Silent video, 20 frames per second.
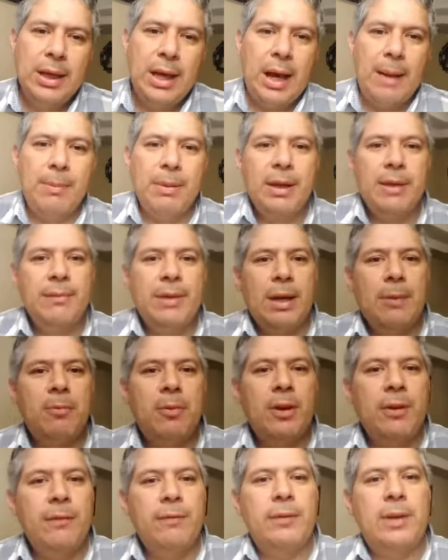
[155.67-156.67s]
I believe that
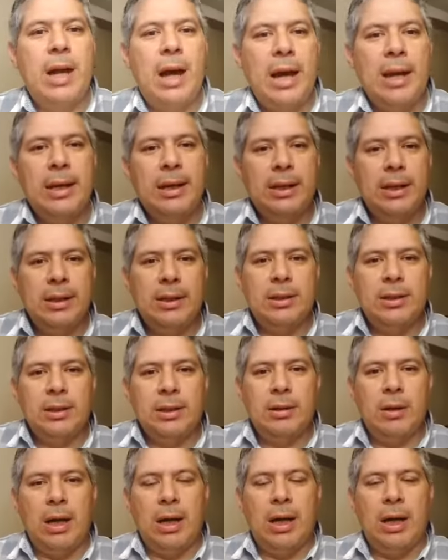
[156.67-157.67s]
we've gotten,
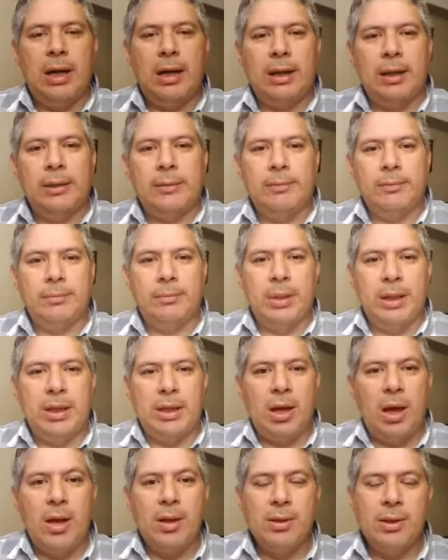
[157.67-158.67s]

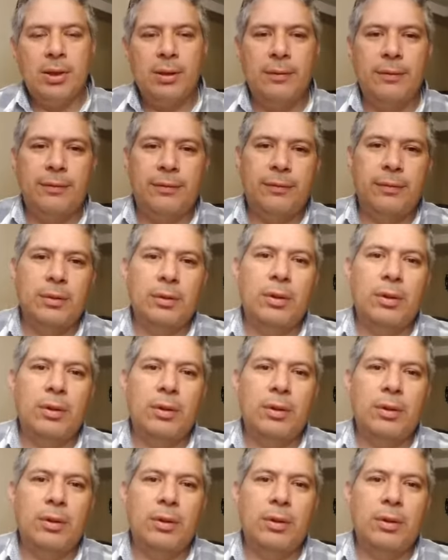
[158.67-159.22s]
because of